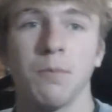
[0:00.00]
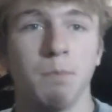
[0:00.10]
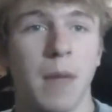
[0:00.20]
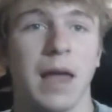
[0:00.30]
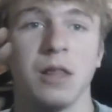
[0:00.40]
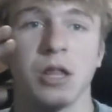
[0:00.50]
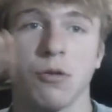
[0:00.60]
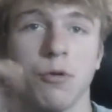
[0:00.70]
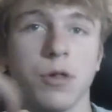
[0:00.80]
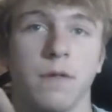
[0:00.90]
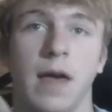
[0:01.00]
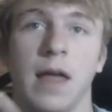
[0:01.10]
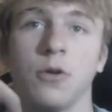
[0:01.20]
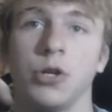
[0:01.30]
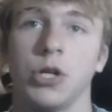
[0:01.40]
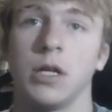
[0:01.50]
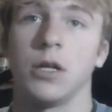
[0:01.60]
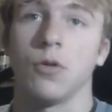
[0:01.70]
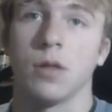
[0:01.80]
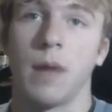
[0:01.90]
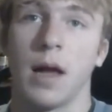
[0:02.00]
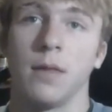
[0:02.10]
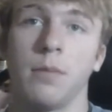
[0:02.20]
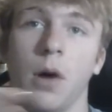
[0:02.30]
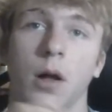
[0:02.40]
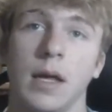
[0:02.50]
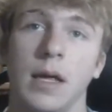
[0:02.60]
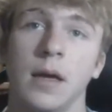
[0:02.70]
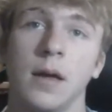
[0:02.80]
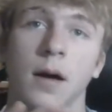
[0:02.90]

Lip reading: main source of energy used by the body.